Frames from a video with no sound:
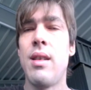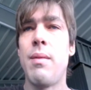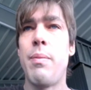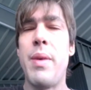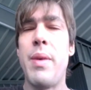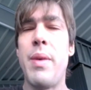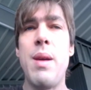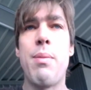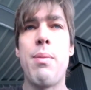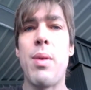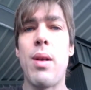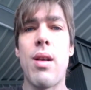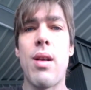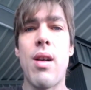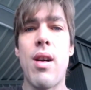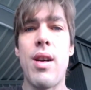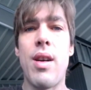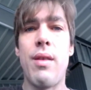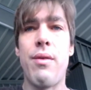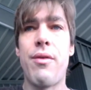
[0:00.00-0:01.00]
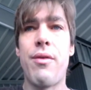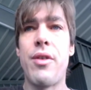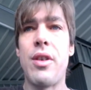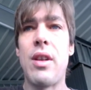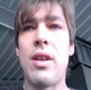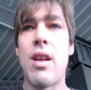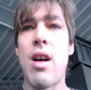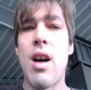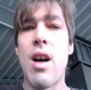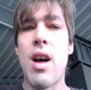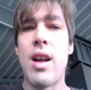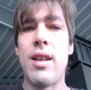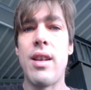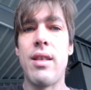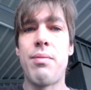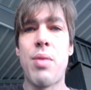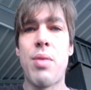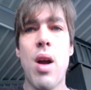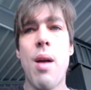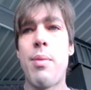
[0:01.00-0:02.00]
people are in full-on
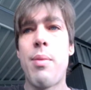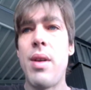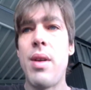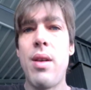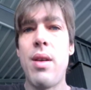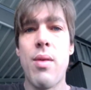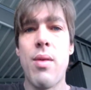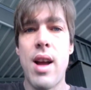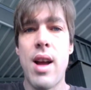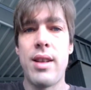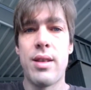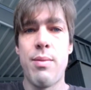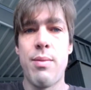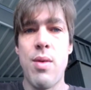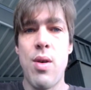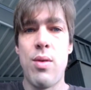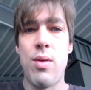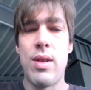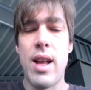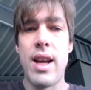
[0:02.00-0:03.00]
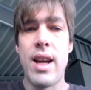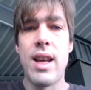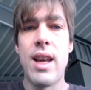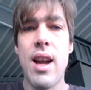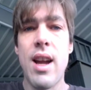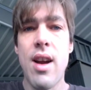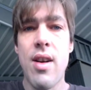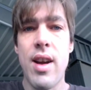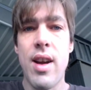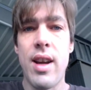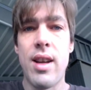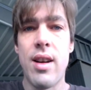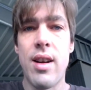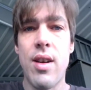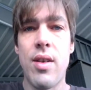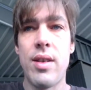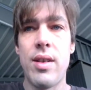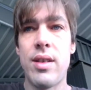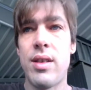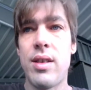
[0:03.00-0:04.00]
property rights mode, like Garrett. You
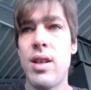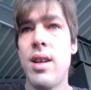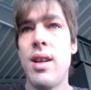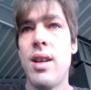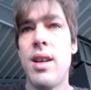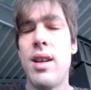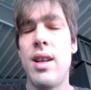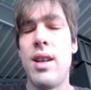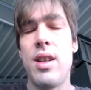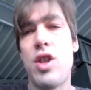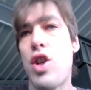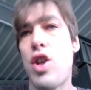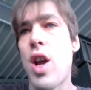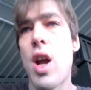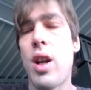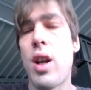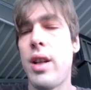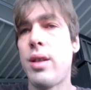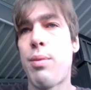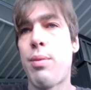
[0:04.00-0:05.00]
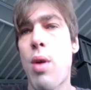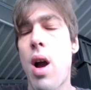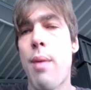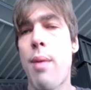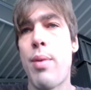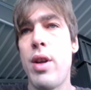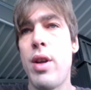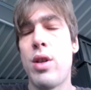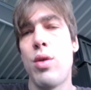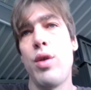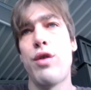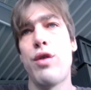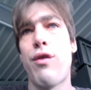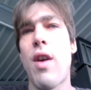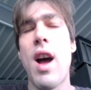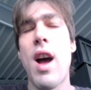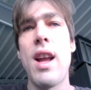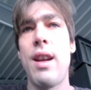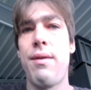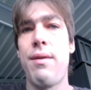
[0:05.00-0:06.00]
know, it's this channel is property, so it's
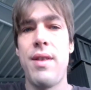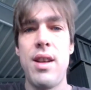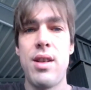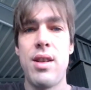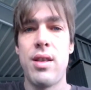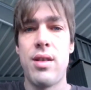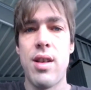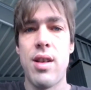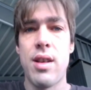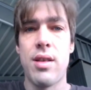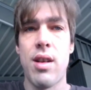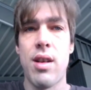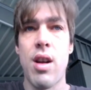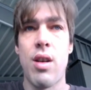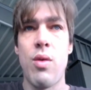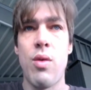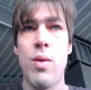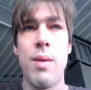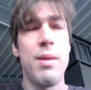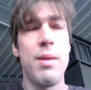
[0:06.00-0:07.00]
fine if he just does it on a whim.